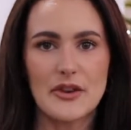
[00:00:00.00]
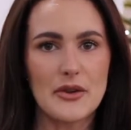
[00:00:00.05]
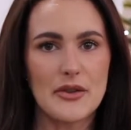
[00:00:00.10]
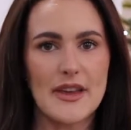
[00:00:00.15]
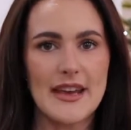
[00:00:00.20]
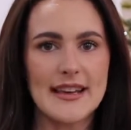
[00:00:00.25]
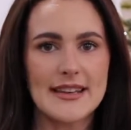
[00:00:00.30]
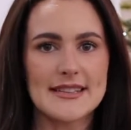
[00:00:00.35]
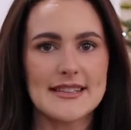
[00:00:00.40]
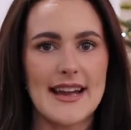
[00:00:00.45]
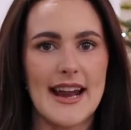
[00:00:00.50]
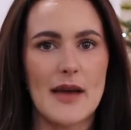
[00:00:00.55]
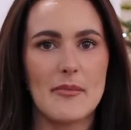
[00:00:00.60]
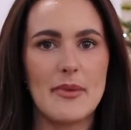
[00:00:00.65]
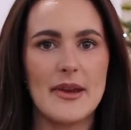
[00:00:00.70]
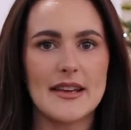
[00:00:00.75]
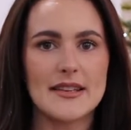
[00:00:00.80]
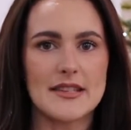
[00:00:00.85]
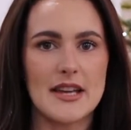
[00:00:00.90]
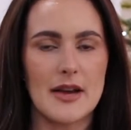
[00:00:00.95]
things that I
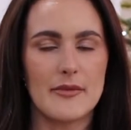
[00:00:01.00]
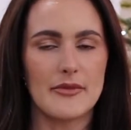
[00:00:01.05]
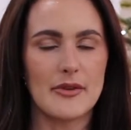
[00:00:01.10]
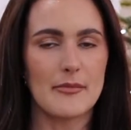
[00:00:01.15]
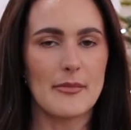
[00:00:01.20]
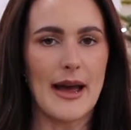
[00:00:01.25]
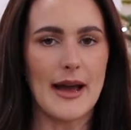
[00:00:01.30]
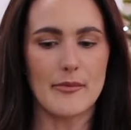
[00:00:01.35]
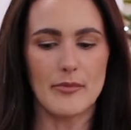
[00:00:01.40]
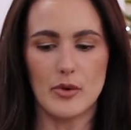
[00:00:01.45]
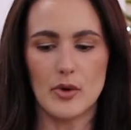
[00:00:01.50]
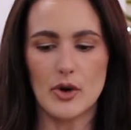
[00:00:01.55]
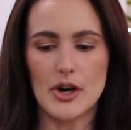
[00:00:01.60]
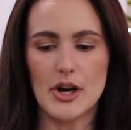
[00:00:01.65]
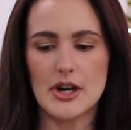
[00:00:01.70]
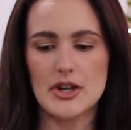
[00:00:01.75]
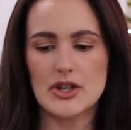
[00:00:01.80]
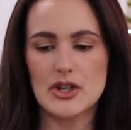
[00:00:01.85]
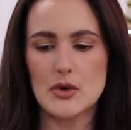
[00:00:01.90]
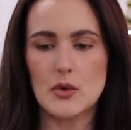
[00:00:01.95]
picked up from Back
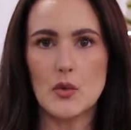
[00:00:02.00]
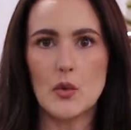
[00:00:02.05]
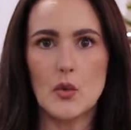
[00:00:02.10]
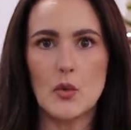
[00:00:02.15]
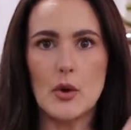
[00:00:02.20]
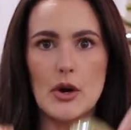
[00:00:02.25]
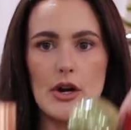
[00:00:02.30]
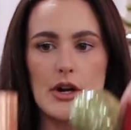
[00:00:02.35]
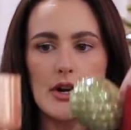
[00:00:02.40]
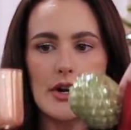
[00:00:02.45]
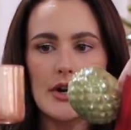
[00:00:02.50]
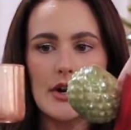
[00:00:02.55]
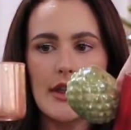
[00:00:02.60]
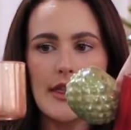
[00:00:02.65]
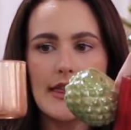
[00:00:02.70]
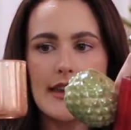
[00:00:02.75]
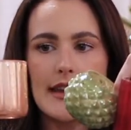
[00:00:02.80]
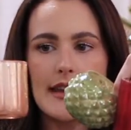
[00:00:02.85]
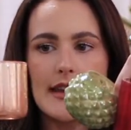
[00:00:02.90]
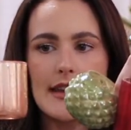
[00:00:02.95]
Porch were
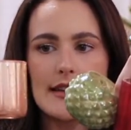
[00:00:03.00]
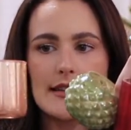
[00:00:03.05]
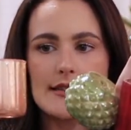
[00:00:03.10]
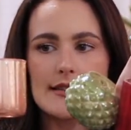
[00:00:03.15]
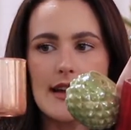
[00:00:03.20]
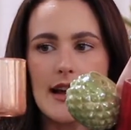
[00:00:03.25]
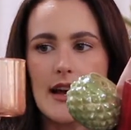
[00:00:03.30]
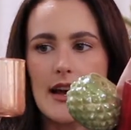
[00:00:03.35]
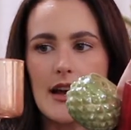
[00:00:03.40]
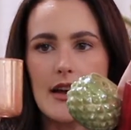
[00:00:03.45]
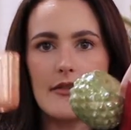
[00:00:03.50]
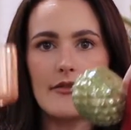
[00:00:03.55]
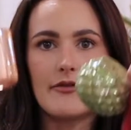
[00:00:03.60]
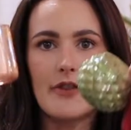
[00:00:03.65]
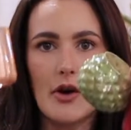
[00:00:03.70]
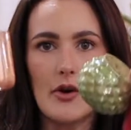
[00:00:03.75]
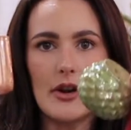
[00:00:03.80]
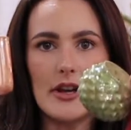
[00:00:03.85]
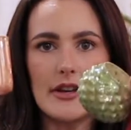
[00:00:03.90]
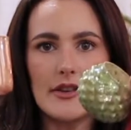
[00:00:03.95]
these
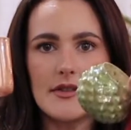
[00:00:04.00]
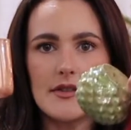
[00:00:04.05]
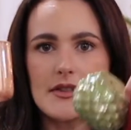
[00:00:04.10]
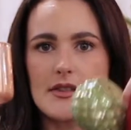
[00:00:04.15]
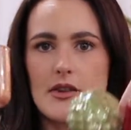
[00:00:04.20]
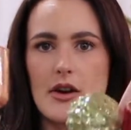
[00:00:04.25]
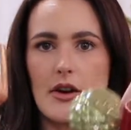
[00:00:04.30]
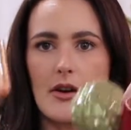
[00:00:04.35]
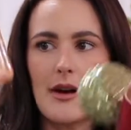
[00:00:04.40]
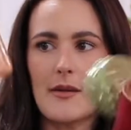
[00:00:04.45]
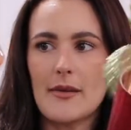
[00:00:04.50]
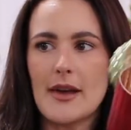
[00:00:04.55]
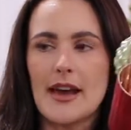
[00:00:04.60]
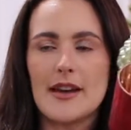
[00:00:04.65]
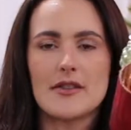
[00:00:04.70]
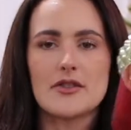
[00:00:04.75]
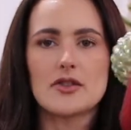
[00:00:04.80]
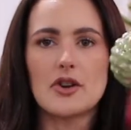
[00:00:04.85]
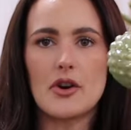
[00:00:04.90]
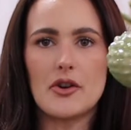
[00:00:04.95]
votives. So I'm
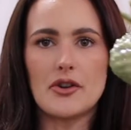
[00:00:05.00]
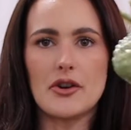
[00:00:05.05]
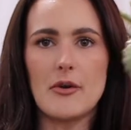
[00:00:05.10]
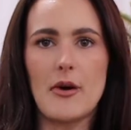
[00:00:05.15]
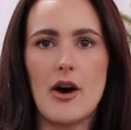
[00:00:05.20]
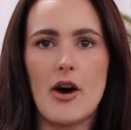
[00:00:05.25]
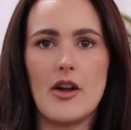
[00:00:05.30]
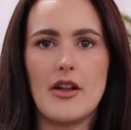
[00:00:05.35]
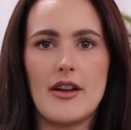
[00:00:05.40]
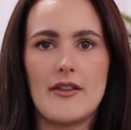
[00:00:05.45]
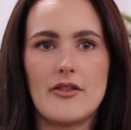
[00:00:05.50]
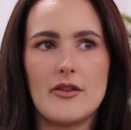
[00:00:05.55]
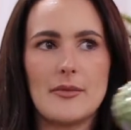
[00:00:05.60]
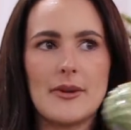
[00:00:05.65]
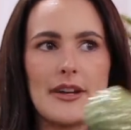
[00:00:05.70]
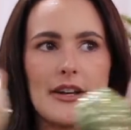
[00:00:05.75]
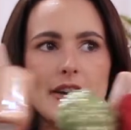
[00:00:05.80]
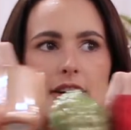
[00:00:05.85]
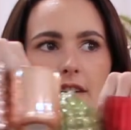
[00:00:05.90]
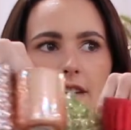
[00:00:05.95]
kind of showing you all of them
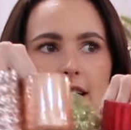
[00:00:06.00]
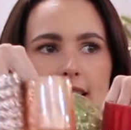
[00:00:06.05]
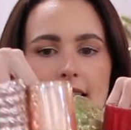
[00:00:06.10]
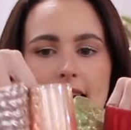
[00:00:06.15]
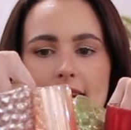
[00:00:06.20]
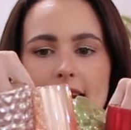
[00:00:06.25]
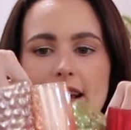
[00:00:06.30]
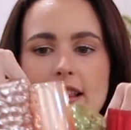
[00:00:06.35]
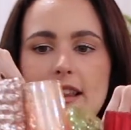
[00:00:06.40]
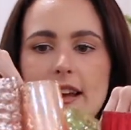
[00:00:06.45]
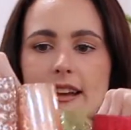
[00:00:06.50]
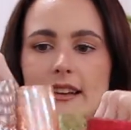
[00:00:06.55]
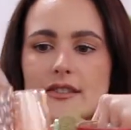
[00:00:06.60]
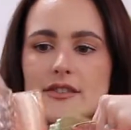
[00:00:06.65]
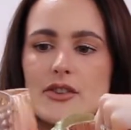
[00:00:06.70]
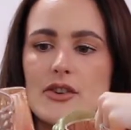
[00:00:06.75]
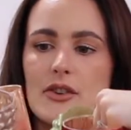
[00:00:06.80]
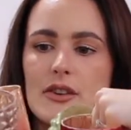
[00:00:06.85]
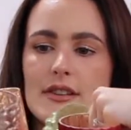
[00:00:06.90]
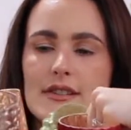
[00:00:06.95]
here, like at a glance,
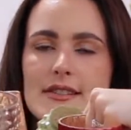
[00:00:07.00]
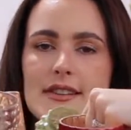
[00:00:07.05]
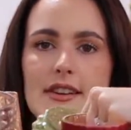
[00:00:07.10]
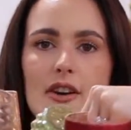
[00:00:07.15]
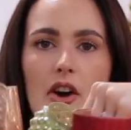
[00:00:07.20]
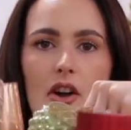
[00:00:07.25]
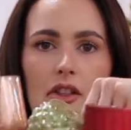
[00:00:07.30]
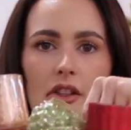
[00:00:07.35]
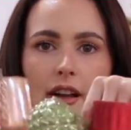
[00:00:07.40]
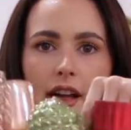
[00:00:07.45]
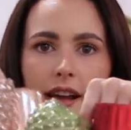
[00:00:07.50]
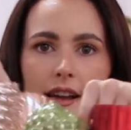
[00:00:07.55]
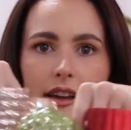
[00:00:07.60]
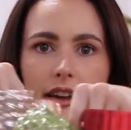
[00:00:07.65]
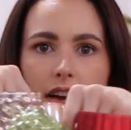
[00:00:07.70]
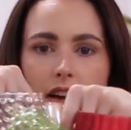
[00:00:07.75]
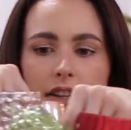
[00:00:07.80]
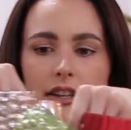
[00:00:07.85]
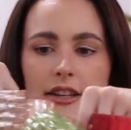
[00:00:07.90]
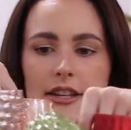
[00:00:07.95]
so you can see all the like,
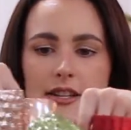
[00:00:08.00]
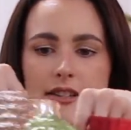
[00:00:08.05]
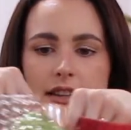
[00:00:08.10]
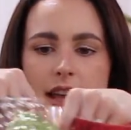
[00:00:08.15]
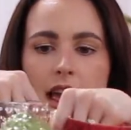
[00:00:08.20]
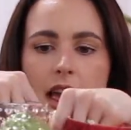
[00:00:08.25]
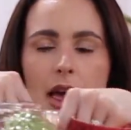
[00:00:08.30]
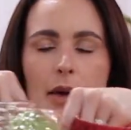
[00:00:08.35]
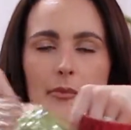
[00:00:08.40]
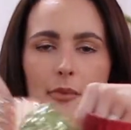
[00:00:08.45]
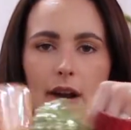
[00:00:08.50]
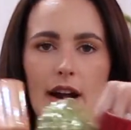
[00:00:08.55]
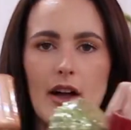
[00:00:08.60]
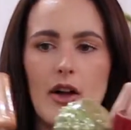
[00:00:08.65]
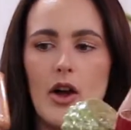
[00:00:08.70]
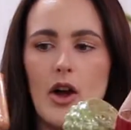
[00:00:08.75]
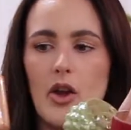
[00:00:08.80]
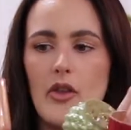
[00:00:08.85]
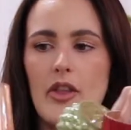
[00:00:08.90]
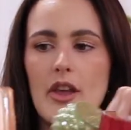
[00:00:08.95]
colors, but
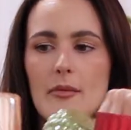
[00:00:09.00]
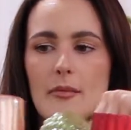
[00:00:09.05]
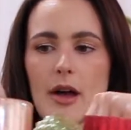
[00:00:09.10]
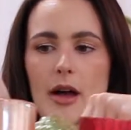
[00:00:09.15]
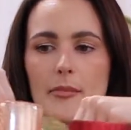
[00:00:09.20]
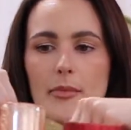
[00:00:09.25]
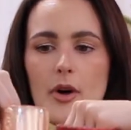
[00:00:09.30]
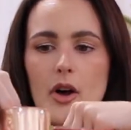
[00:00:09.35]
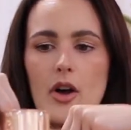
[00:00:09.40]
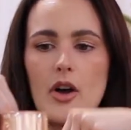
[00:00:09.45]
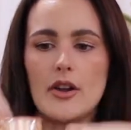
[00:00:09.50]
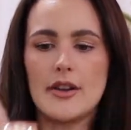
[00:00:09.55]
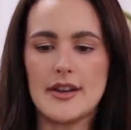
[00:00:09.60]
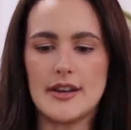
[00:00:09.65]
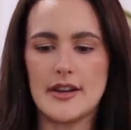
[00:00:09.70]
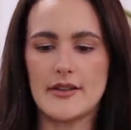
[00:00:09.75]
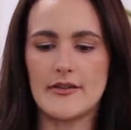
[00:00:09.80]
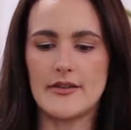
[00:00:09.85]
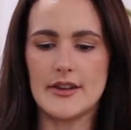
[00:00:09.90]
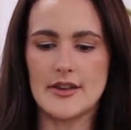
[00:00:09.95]
I'll hold them up all
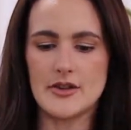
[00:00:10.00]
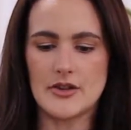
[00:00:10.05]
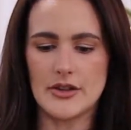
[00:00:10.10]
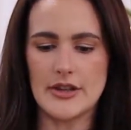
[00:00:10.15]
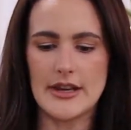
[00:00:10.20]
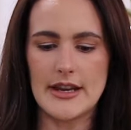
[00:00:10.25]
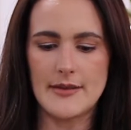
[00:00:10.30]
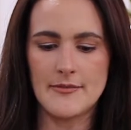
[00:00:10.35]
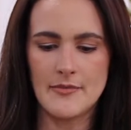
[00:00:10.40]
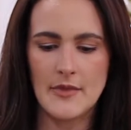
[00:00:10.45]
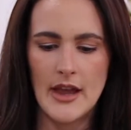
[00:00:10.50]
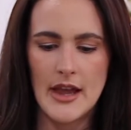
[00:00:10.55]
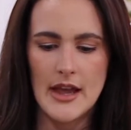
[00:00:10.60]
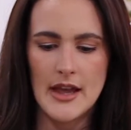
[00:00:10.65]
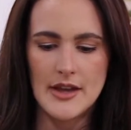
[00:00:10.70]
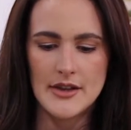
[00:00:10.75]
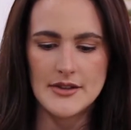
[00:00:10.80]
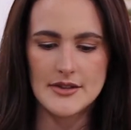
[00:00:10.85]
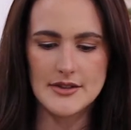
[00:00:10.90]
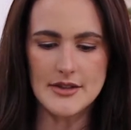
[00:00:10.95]
individually.
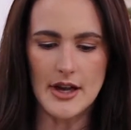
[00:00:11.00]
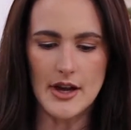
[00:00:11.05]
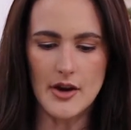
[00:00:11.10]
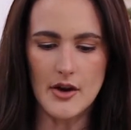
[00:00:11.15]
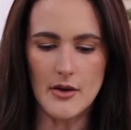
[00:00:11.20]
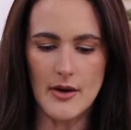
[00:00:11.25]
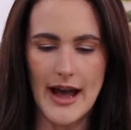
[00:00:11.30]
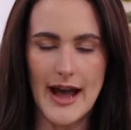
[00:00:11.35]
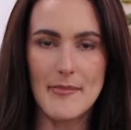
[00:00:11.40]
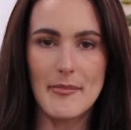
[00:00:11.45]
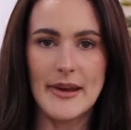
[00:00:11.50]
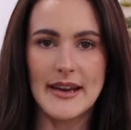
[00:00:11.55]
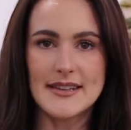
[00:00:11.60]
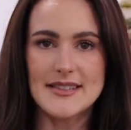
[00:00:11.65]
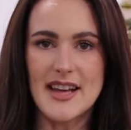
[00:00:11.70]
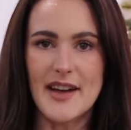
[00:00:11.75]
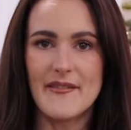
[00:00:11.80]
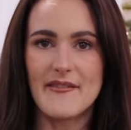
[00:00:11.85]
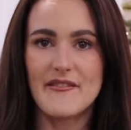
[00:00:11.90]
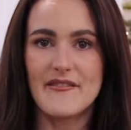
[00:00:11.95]
So I
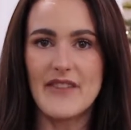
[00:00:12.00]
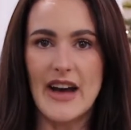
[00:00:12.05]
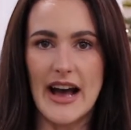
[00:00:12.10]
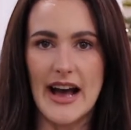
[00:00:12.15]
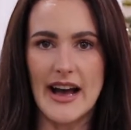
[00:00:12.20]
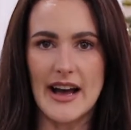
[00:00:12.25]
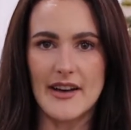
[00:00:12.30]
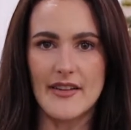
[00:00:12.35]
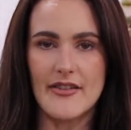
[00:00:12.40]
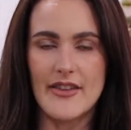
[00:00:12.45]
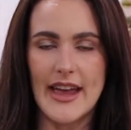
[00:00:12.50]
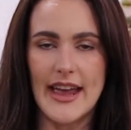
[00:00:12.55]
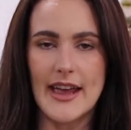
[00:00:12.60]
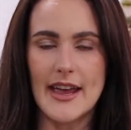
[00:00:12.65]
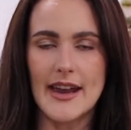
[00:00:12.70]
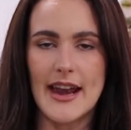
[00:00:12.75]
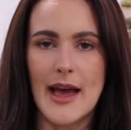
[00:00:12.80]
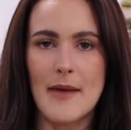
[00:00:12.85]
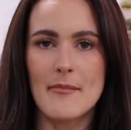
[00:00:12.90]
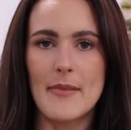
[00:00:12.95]
picked up 5
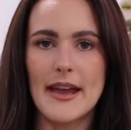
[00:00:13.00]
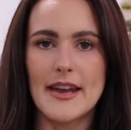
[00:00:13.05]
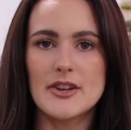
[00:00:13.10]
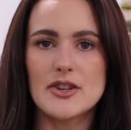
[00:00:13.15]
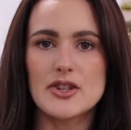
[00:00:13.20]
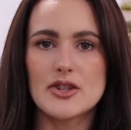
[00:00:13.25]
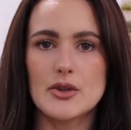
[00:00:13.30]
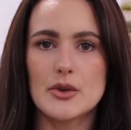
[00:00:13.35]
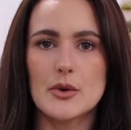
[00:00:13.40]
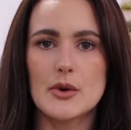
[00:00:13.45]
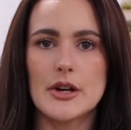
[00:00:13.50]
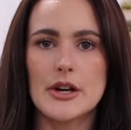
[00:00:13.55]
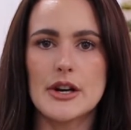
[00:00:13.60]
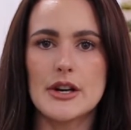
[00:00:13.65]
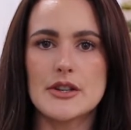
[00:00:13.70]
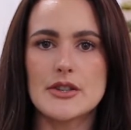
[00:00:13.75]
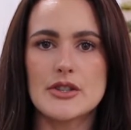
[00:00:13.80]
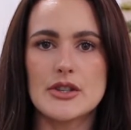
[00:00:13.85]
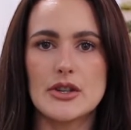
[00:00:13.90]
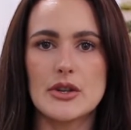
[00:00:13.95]
and I made
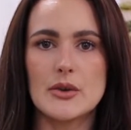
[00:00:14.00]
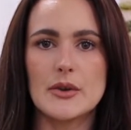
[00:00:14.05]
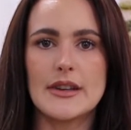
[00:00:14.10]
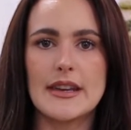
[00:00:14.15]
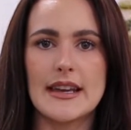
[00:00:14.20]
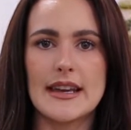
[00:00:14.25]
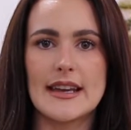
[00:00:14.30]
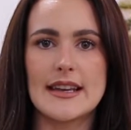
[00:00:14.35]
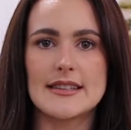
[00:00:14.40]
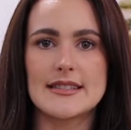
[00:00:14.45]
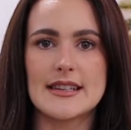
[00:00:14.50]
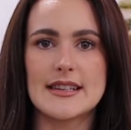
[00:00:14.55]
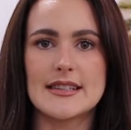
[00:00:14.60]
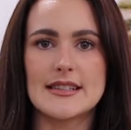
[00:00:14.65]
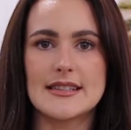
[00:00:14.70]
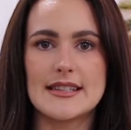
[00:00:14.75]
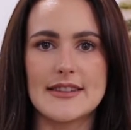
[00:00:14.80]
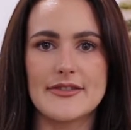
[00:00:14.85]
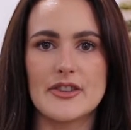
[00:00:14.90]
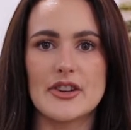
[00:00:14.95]
sure to get
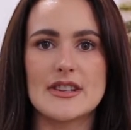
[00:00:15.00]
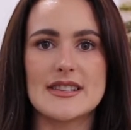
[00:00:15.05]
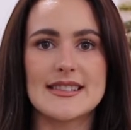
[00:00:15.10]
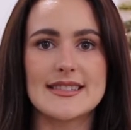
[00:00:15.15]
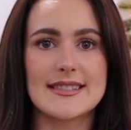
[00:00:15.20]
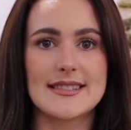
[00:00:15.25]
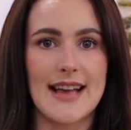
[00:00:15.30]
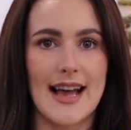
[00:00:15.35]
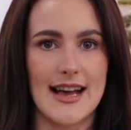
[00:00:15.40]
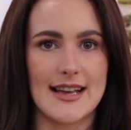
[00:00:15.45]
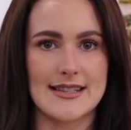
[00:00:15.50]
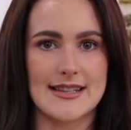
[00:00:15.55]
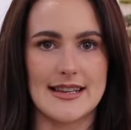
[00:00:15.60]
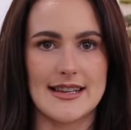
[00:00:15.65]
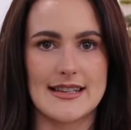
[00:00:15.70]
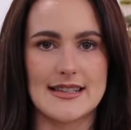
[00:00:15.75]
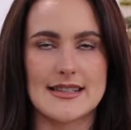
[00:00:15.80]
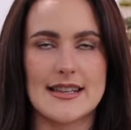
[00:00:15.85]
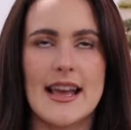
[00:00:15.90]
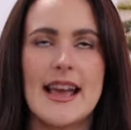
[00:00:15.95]
different
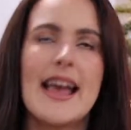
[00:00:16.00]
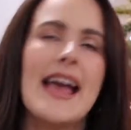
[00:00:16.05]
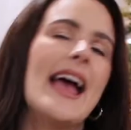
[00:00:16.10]
sizes.